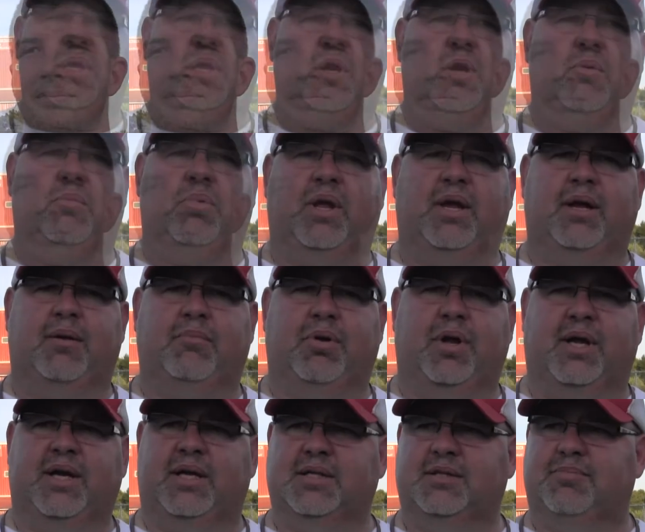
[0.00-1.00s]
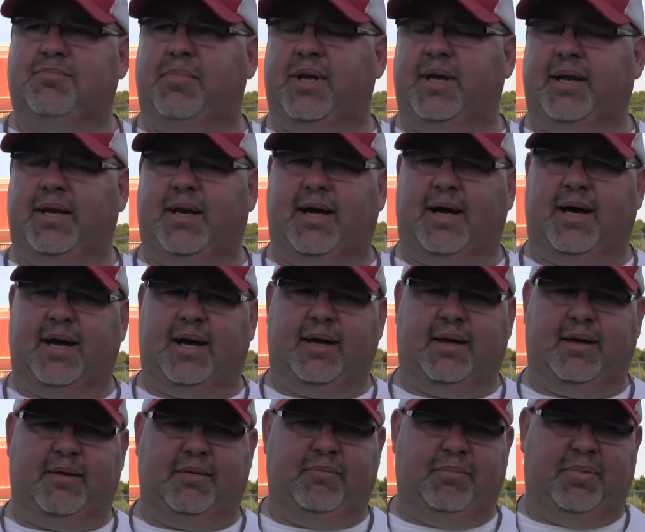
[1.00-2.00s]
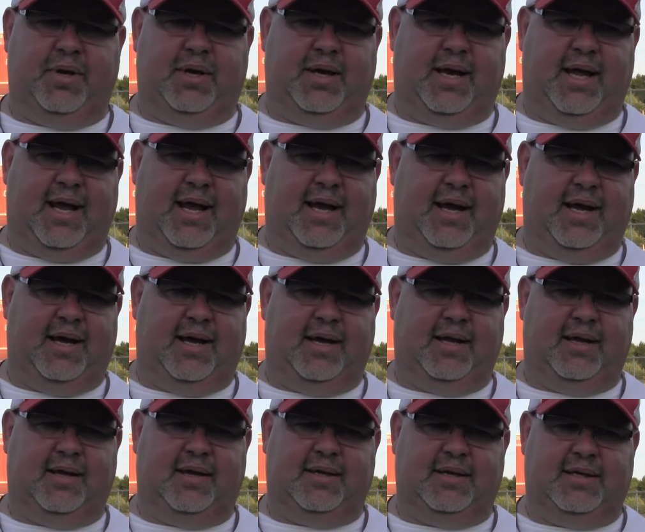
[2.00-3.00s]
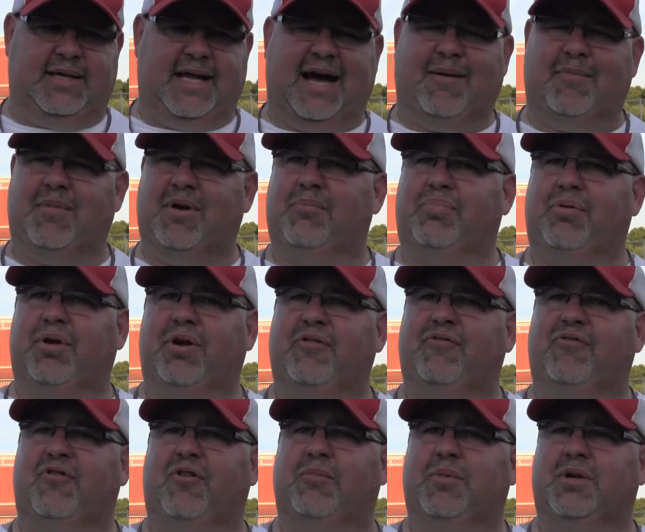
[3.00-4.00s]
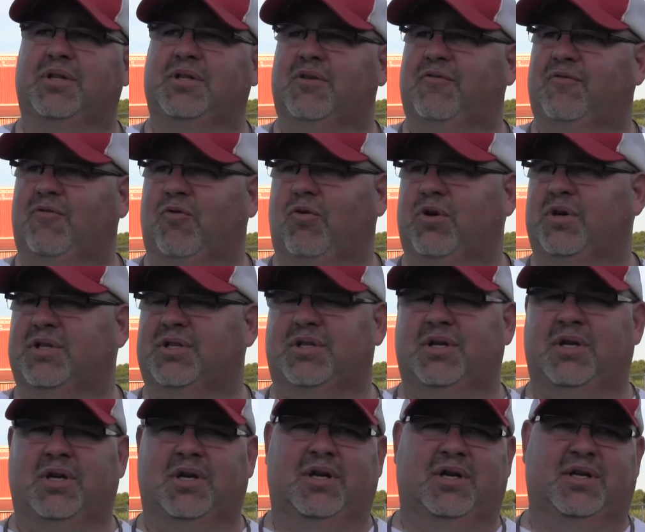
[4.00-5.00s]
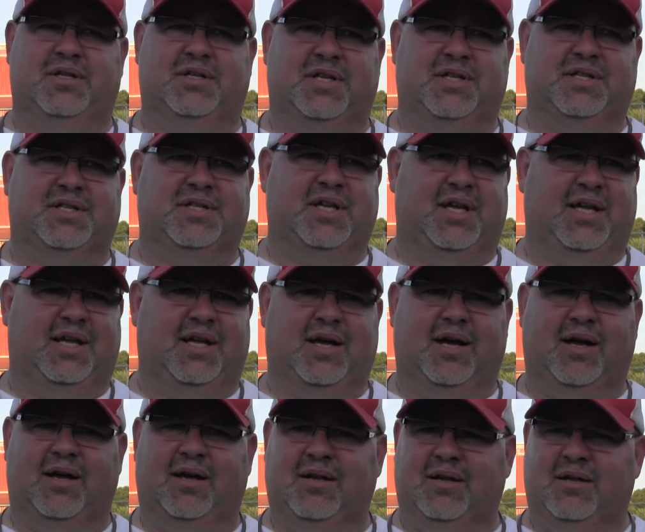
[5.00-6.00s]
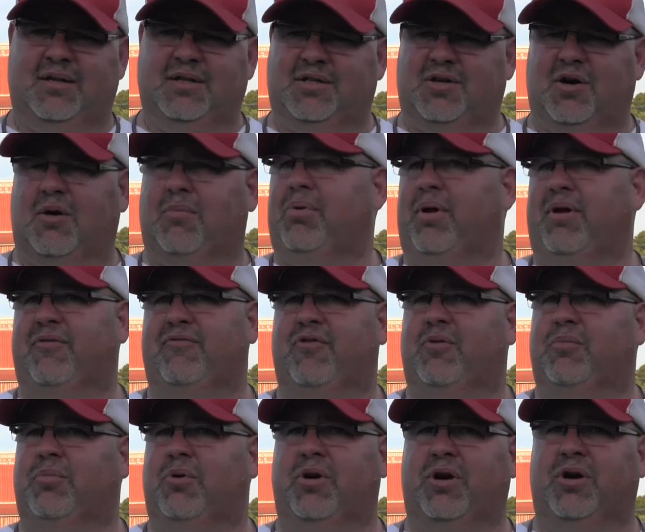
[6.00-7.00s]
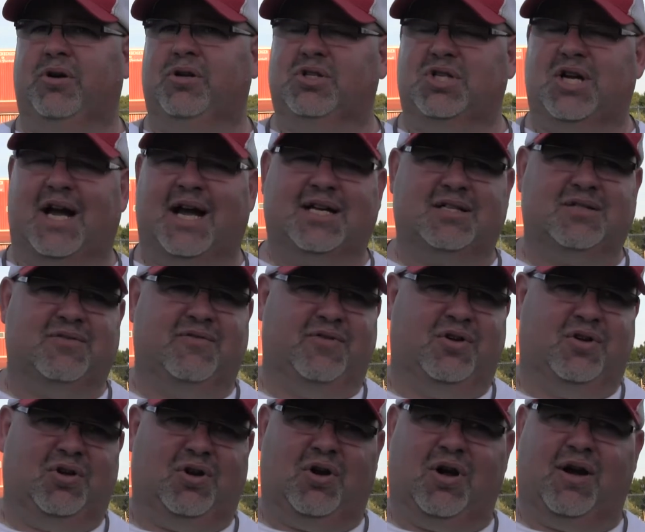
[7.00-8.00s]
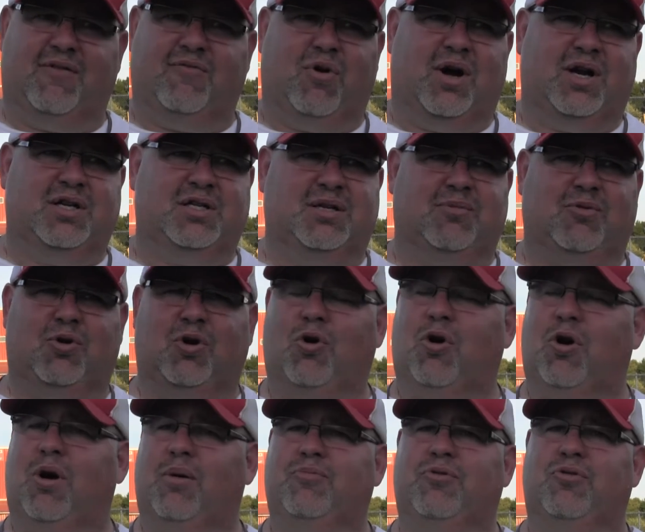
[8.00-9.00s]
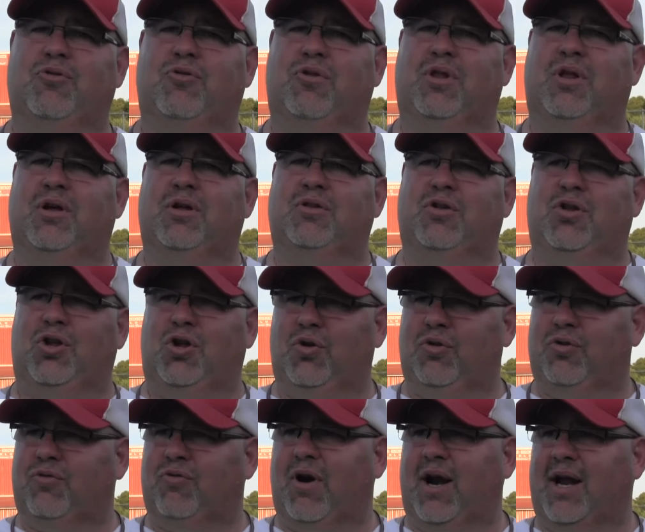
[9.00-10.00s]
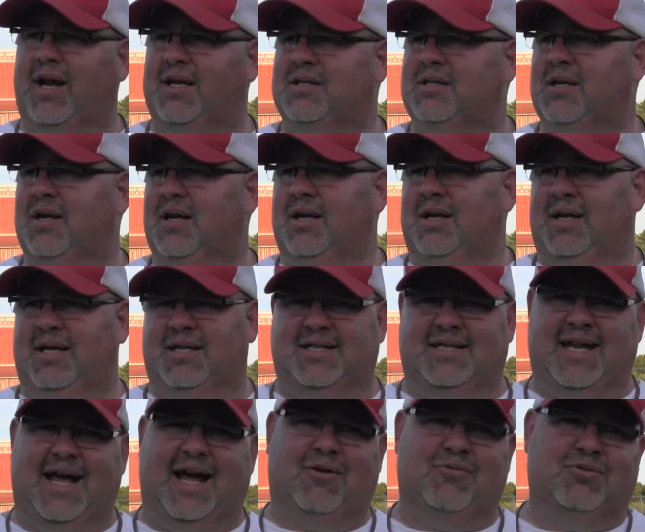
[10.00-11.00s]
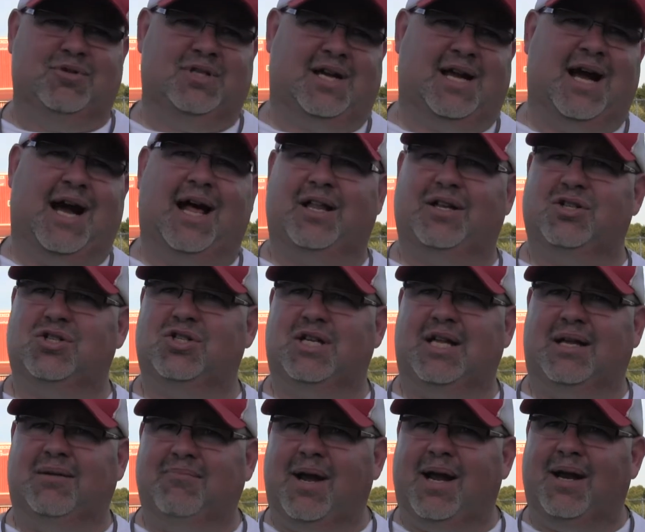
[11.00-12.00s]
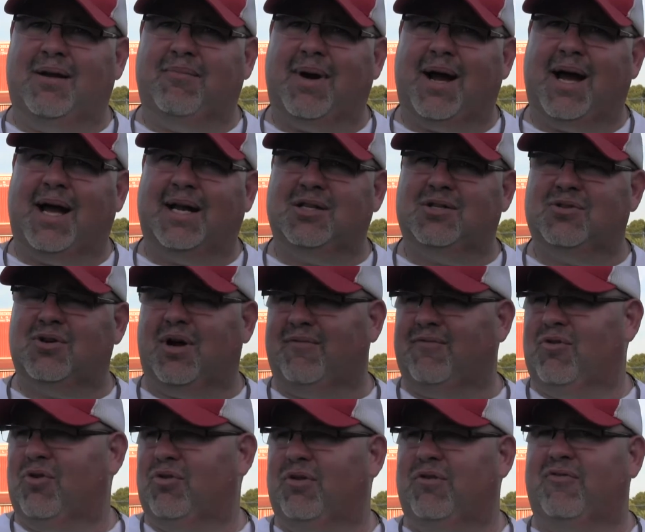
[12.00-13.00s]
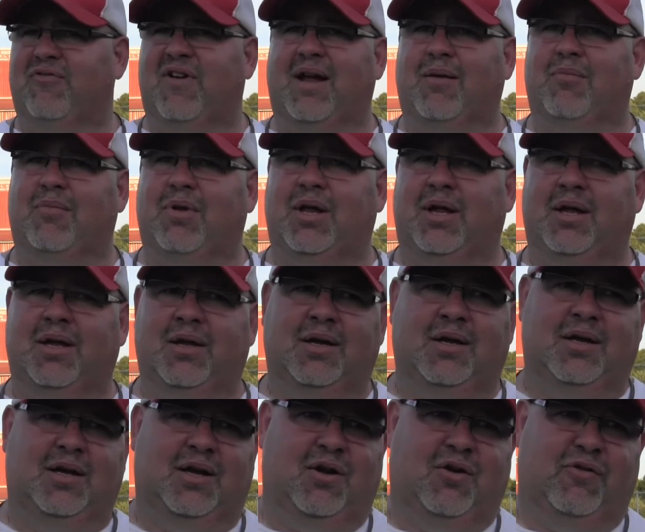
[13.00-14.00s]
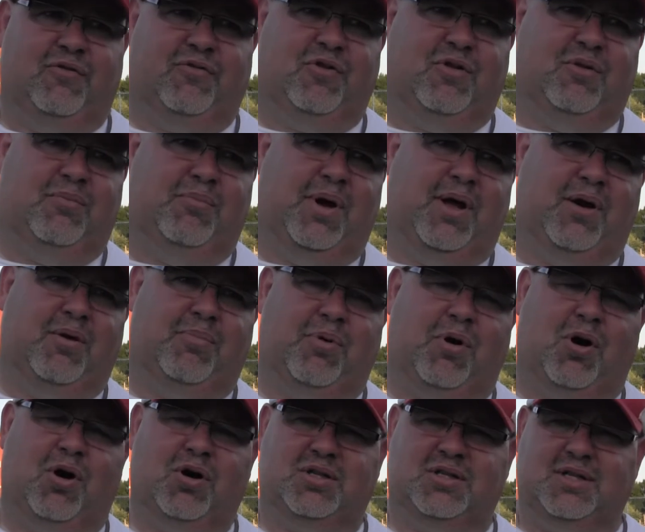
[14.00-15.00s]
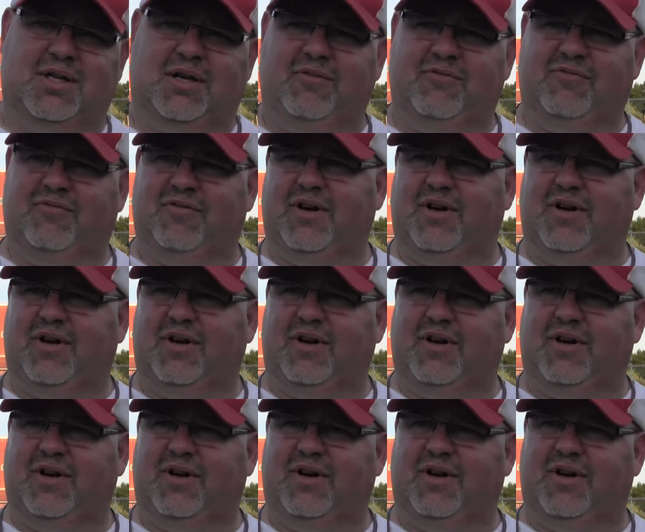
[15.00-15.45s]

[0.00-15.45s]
You know, Blake has been a dominant player for us since he started playing football here in Jacksonville. You know, I've watched him grow up through the youth ranks. His dad was a college teammate of mine, so I've known the family, you know, for the better part of